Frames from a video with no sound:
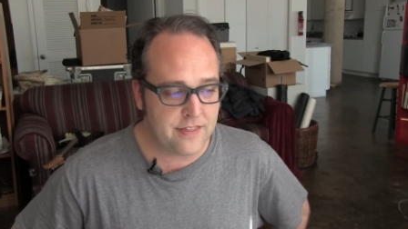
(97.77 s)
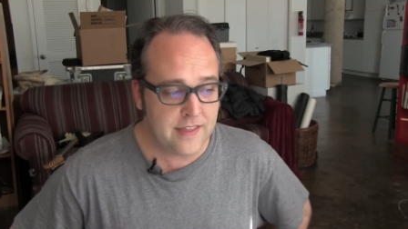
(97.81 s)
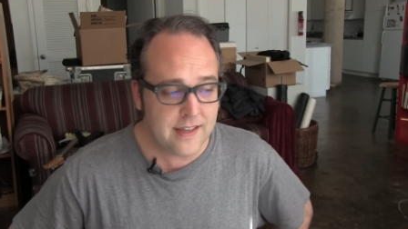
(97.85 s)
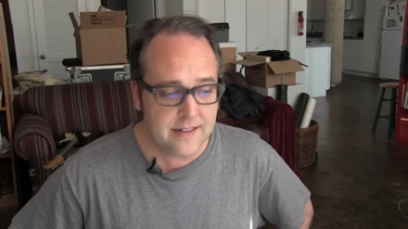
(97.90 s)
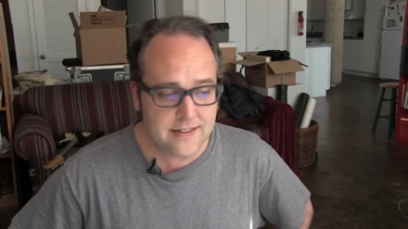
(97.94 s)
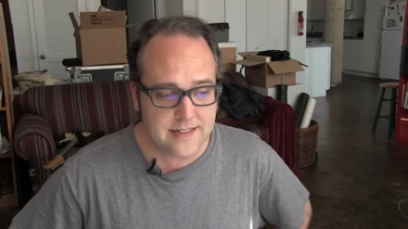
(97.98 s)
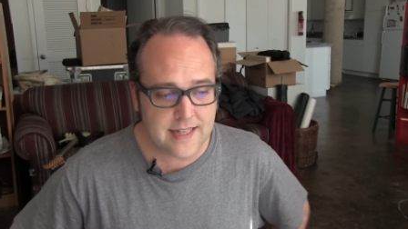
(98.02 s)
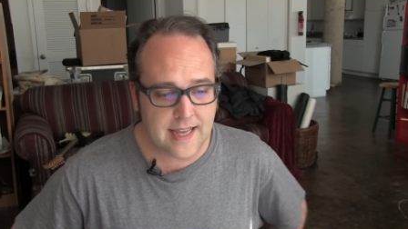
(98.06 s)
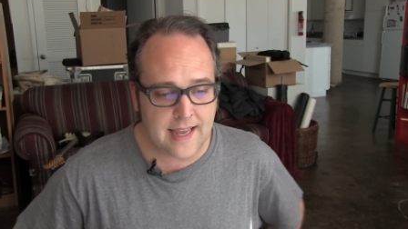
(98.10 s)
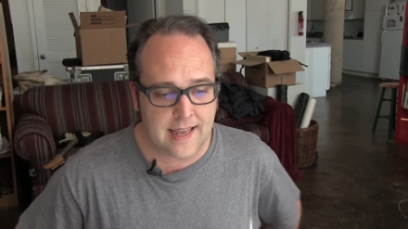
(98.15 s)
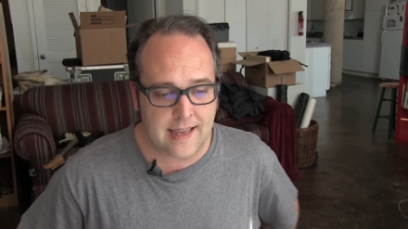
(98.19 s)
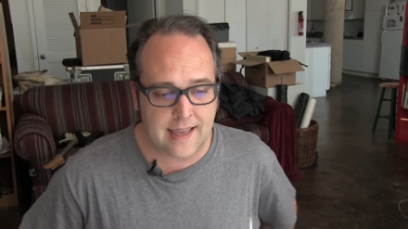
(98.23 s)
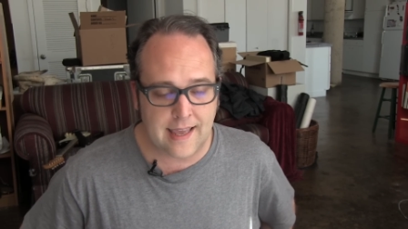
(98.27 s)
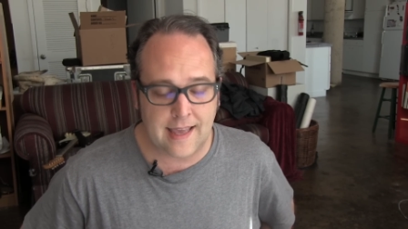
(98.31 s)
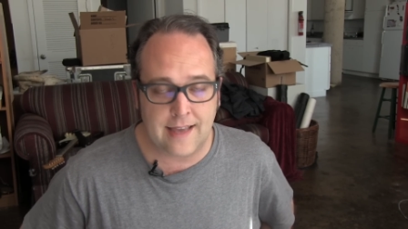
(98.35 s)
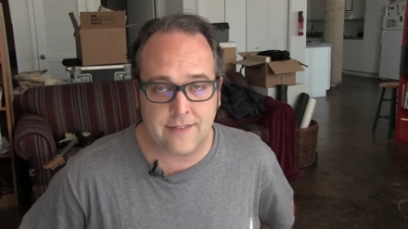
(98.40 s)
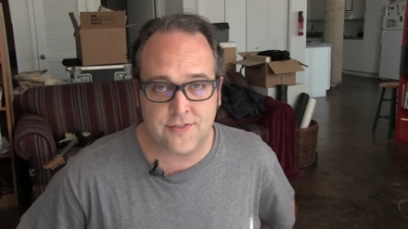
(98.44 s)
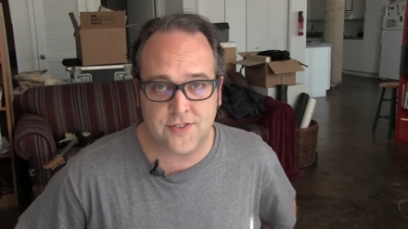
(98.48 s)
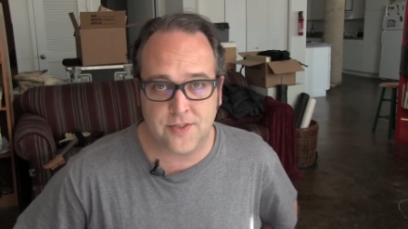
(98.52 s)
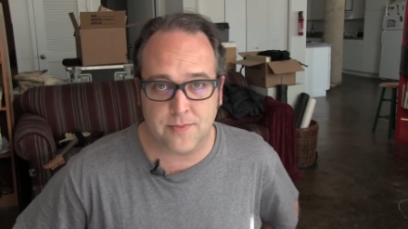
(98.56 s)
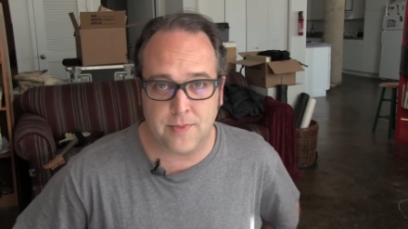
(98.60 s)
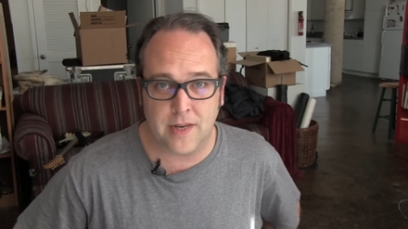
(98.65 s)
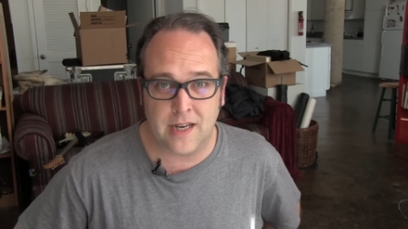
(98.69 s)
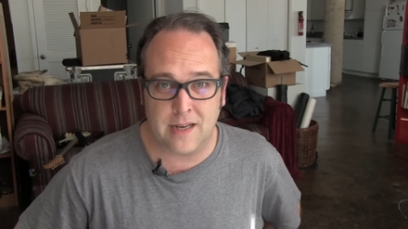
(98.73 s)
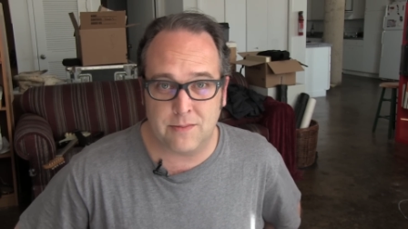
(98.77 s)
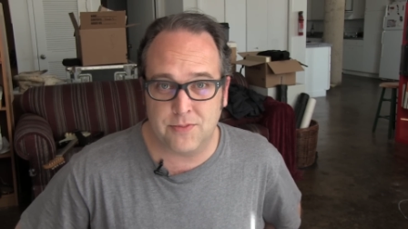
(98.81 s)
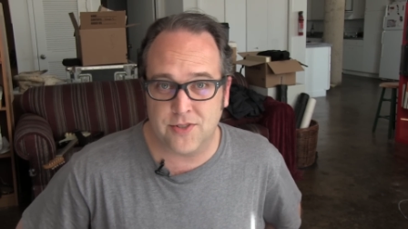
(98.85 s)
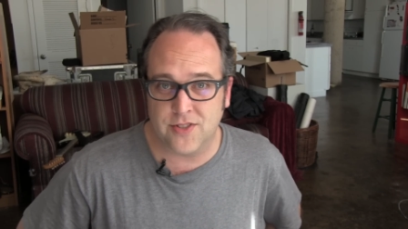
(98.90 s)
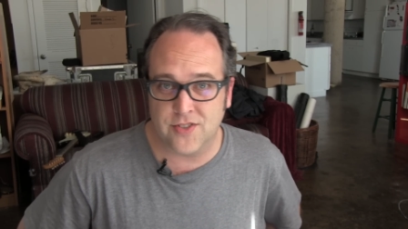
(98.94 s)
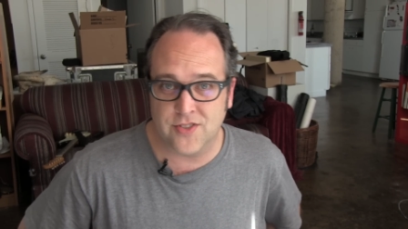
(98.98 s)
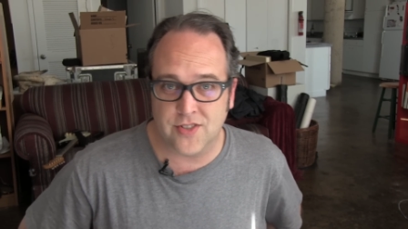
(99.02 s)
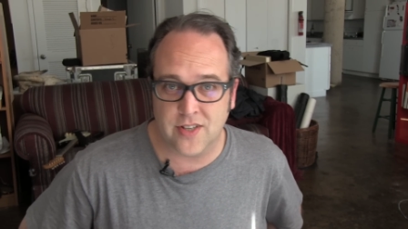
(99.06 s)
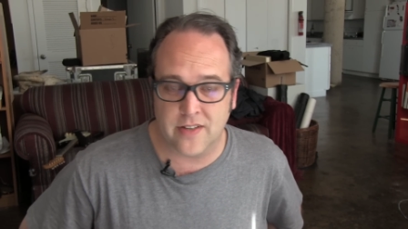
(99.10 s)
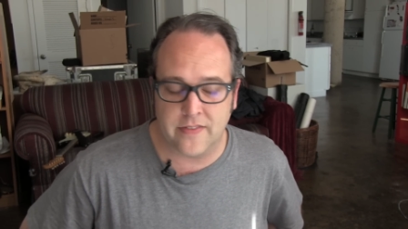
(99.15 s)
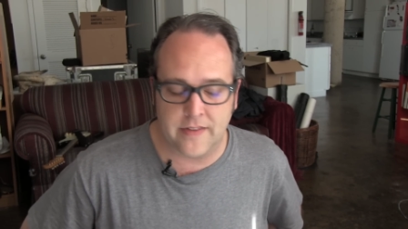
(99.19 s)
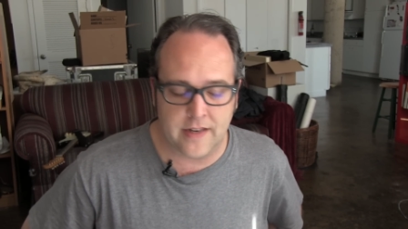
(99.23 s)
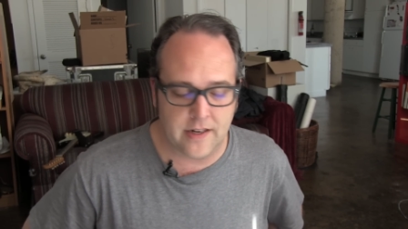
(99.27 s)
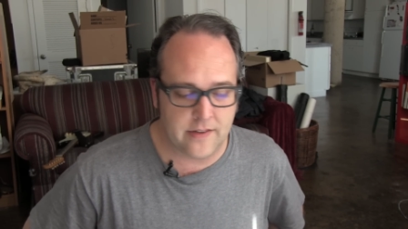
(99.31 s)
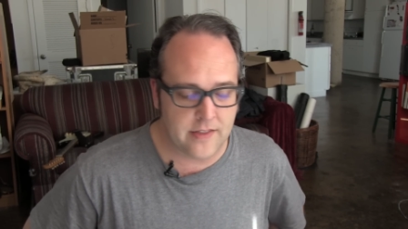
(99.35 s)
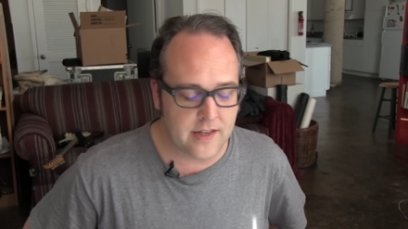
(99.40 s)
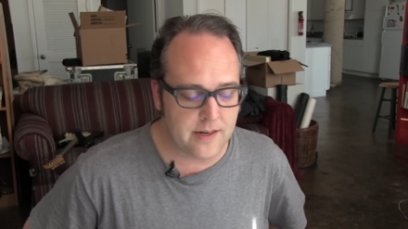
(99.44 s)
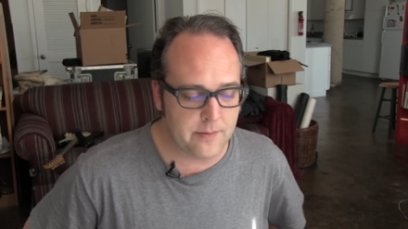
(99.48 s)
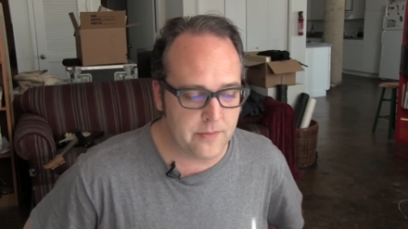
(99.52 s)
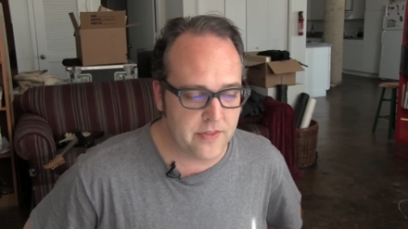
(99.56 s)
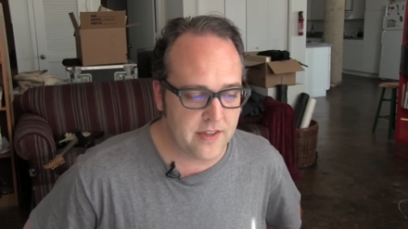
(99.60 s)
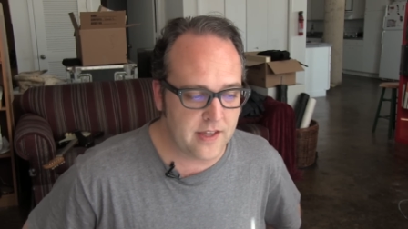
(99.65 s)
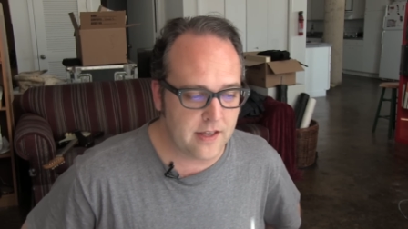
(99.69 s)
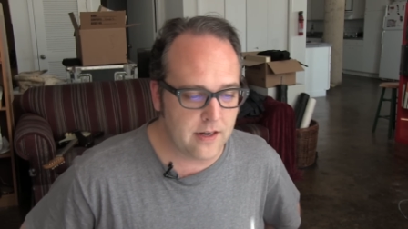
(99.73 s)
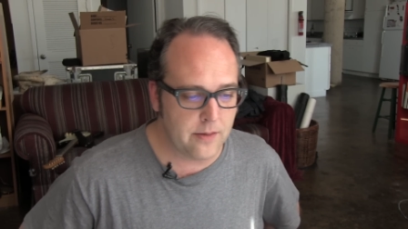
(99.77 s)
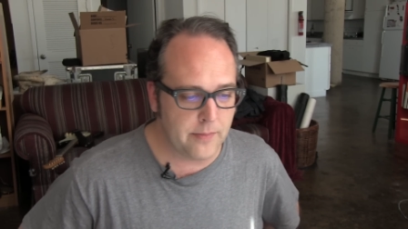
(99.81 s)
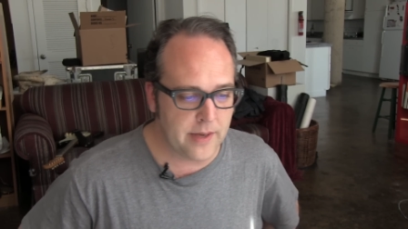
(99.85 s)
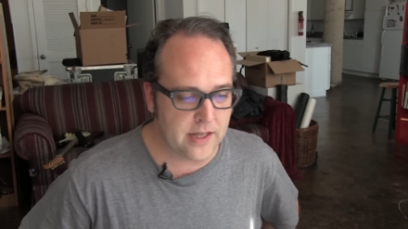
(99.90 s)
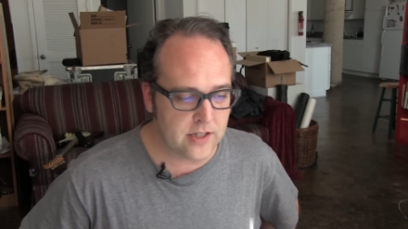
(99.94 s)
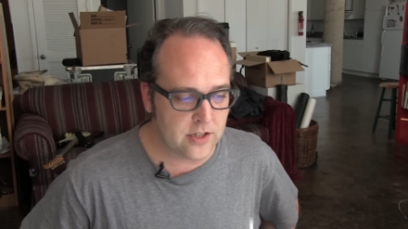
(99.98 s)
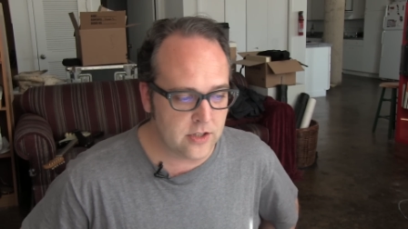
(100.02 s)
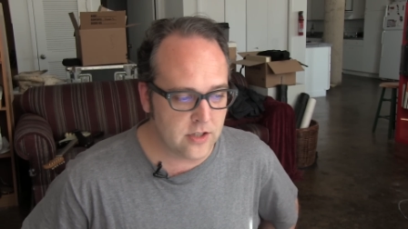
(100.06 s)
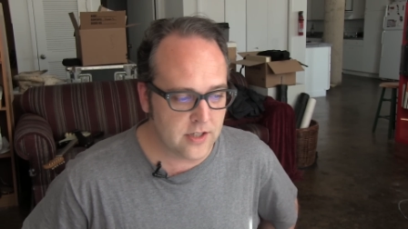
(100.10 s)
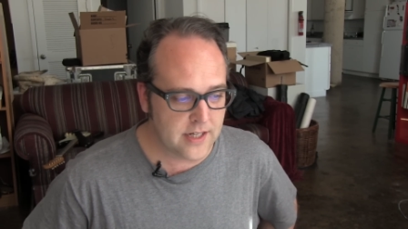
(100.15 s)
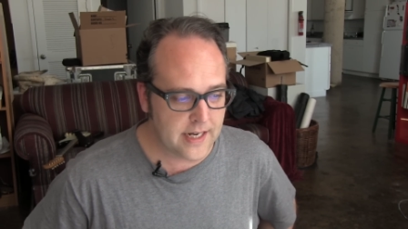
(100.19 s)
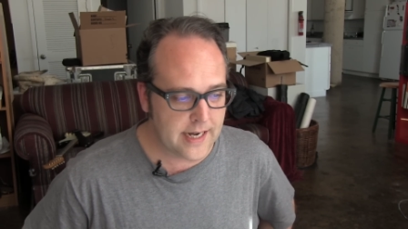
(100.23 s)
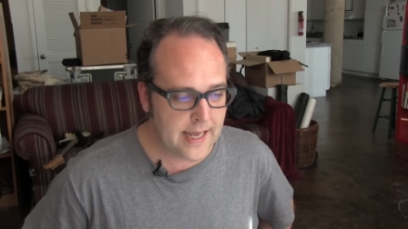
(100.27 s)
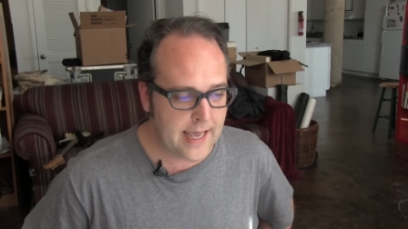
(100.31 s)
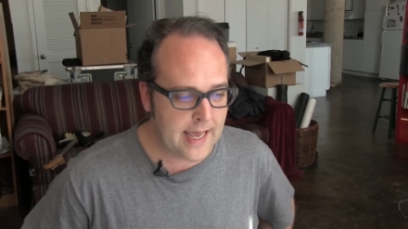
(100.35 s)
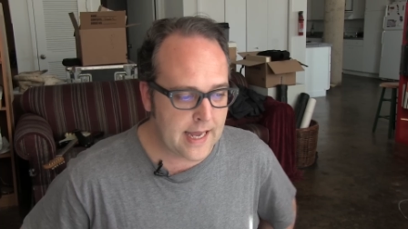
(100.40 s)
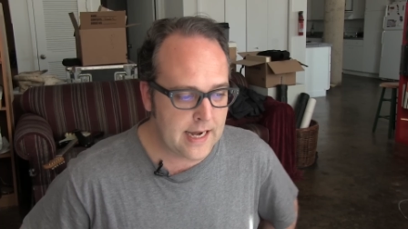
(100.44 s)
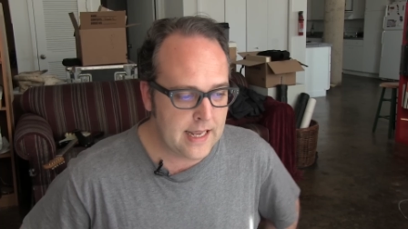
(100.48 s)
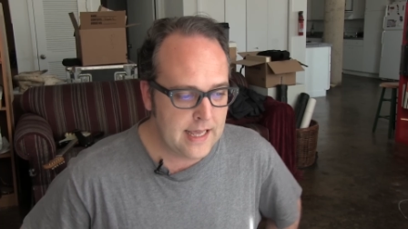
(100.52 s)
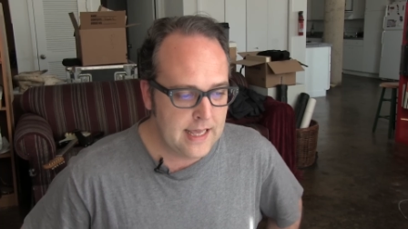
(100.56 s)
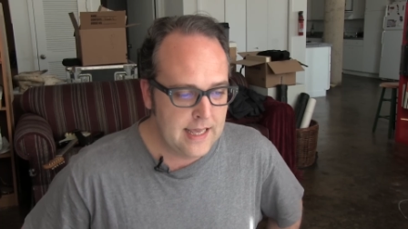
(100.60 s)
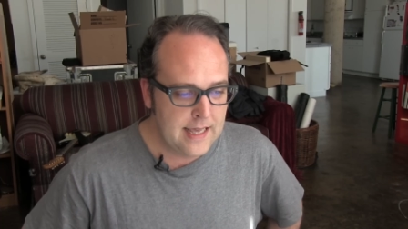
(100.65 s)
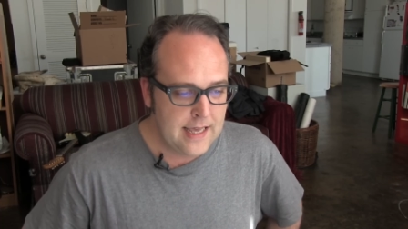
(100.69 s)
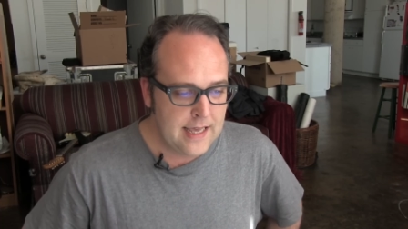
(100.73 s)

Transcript: Think Tank have some options on there that I'm thinking about looking at.